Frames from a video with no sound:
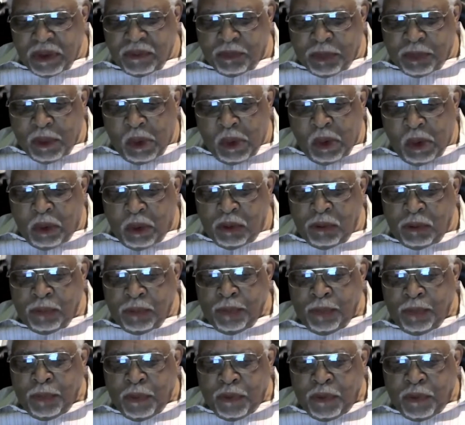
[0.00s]

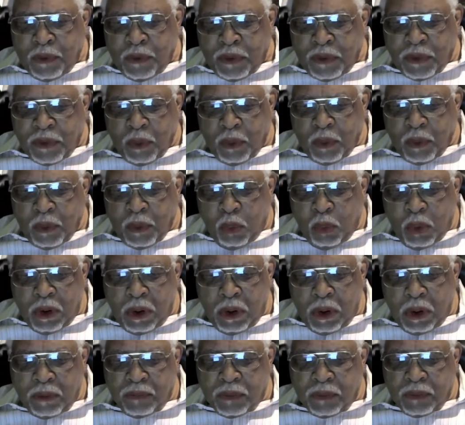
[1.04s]
for the
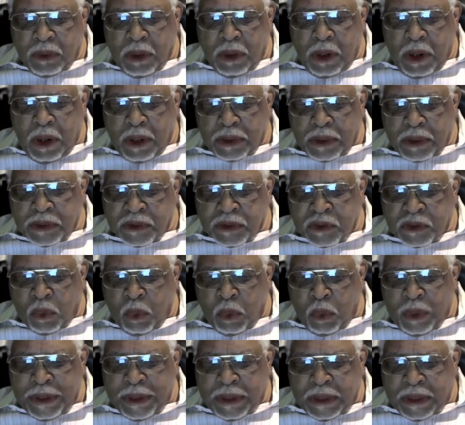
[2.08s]
word of God is
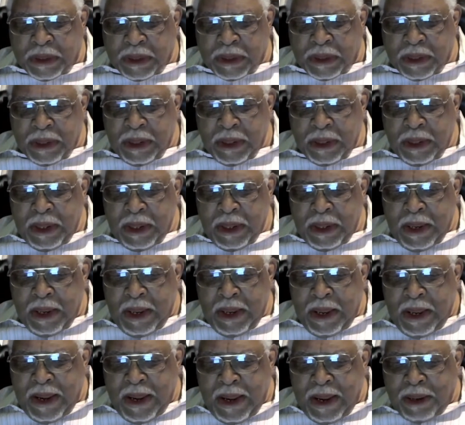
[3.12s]
quick
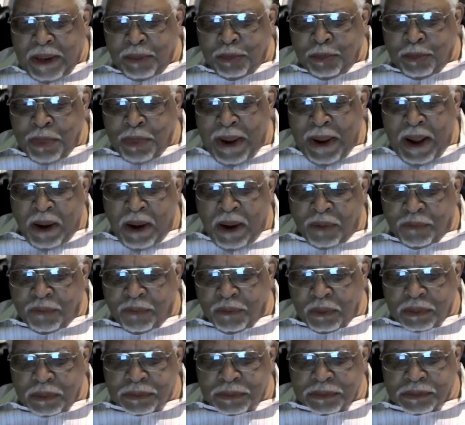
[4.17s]
and
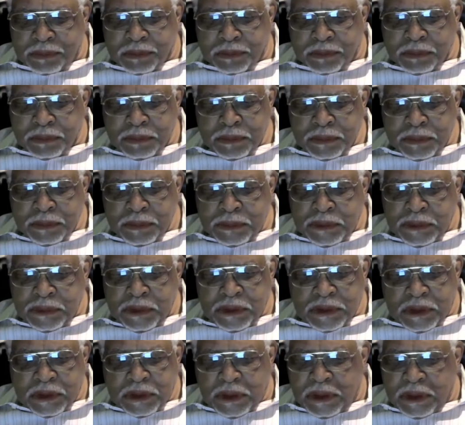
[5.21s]
powerful.
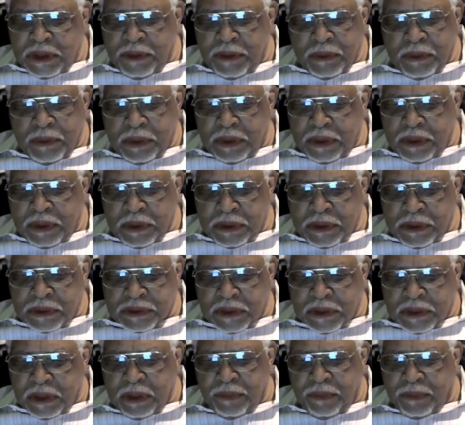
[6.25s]
It's living
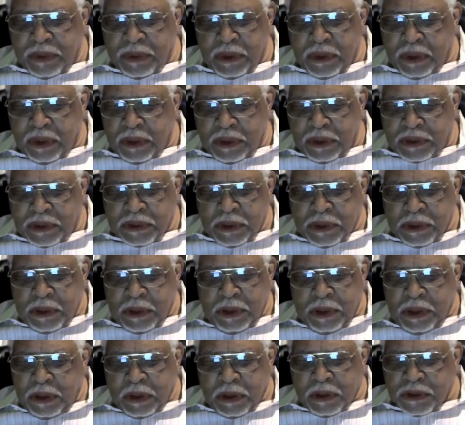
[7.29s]
and it's
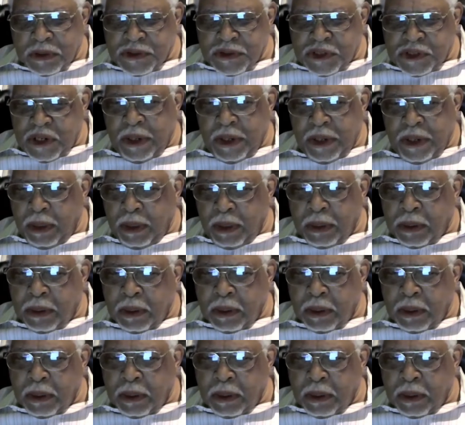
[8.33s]
energetic,